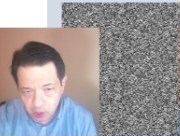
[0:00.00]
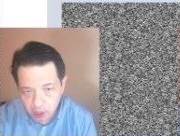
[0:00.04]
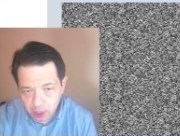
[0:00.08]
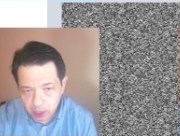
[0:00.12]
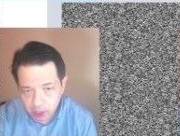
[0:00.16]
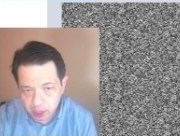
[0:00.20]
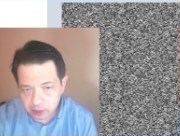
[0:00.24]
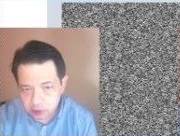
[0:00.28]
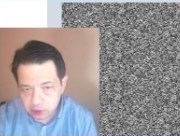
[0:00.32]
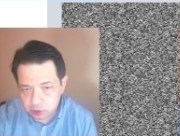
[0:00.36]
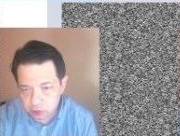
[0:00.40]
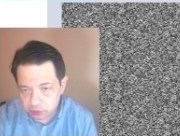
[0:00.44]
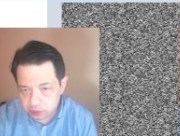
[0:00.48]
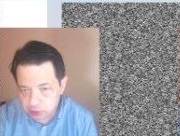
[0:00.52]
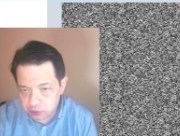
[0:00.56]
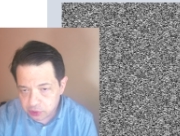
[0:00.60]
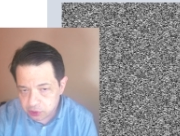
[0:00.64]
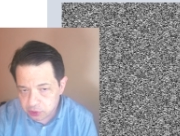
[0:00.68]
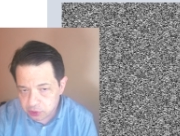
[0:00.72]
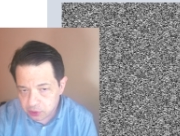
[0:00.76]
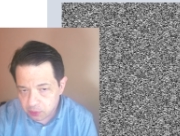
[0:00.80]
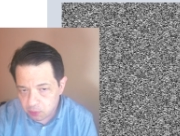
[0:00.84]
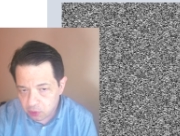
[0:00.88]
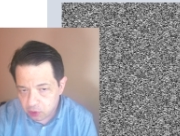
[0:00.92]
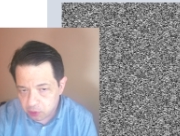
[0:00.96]
And so this
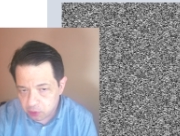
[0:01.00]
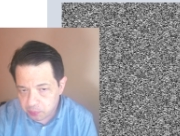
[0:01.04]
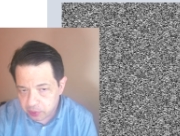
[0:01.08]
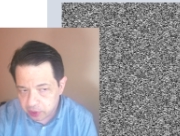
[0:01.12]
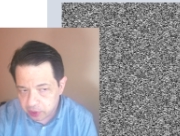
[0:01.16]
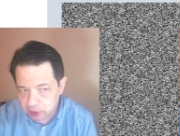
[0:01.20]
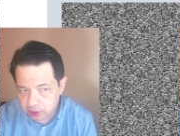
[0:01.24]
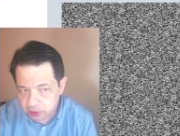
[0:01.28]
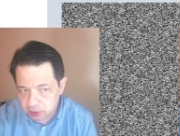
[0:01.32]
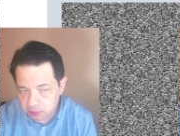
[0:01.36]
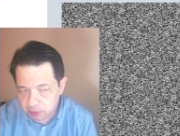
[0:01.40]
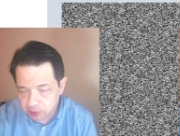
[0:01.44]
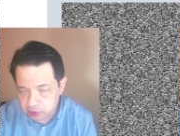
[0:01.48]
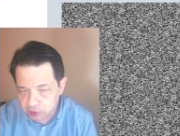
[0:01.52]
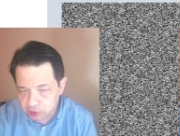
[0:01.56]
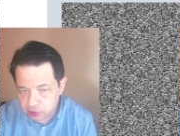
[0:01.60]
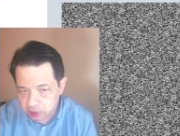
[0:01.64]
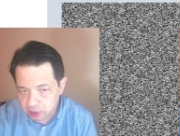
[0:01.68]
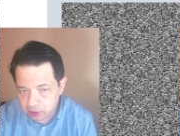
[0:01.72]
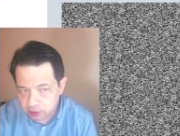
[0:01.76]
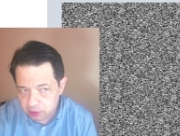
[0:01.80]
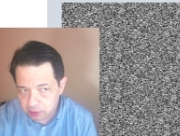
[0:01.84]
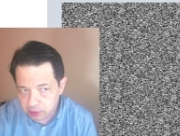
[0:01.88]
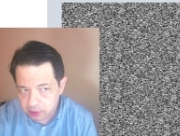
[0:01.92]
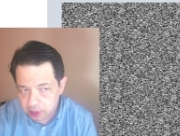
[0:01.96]
is a more predictable
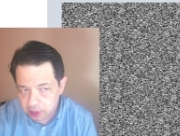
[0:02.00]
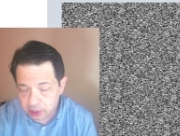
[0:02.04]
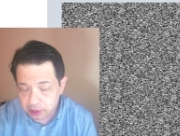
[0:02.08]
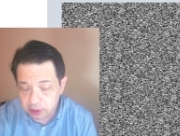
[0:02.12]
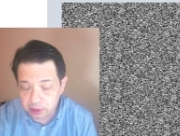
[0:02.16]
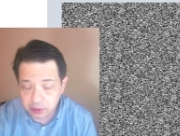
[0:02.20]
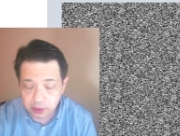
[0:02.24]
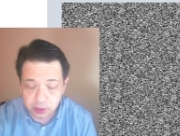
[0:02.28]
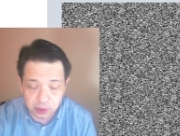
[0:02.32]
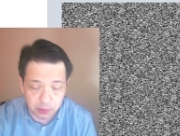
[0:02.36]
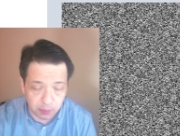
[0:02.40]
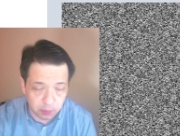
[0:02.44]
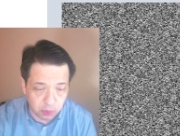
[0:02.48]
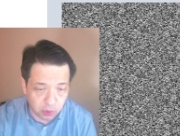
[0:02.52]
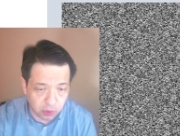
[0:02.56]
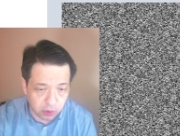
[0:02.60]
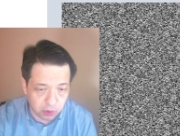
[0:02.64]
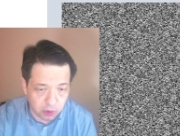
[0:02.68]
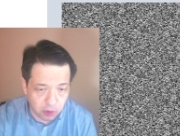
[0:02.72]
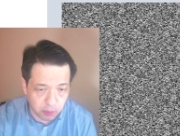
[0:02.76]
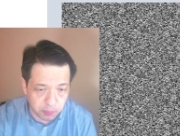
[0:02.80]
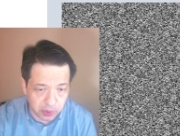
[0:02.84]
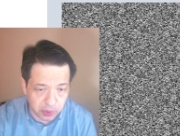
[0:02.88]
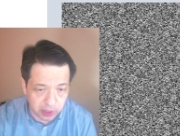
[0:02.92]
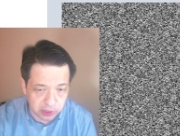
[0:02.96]
signal, and it is a more
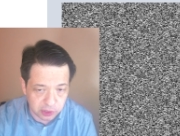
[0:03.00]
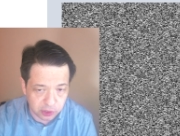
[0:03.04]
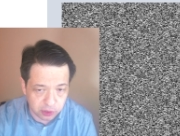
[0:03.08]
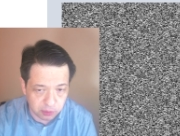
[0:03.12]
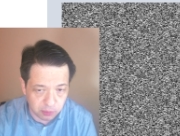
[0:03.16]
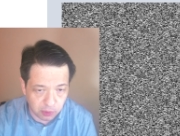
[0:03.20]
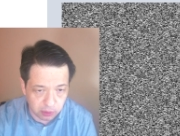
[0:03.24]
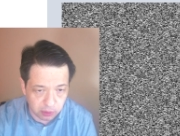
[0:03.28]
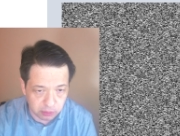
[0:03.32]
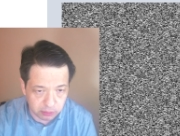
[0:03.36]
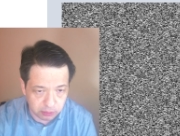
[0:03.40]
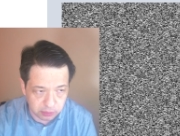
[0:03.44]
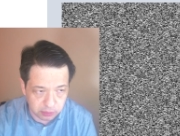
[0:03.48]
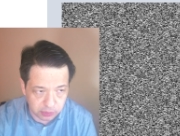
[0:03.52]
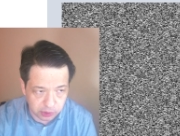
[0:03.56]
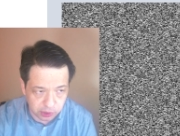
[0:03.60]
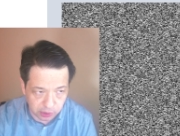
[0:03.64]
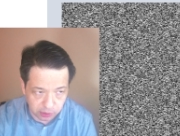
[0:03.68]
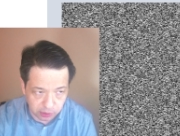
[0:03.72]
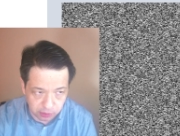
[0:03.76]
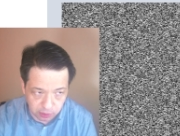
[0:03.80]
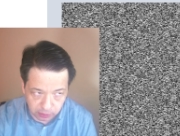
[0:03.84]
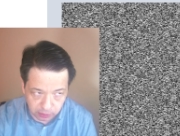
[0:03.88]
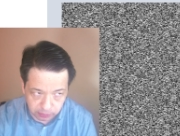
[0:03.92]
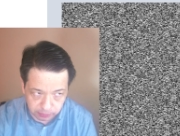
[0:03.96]
compressible
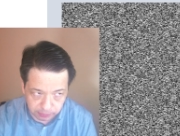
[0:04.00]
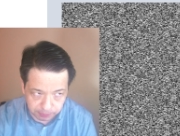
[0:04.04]
signal.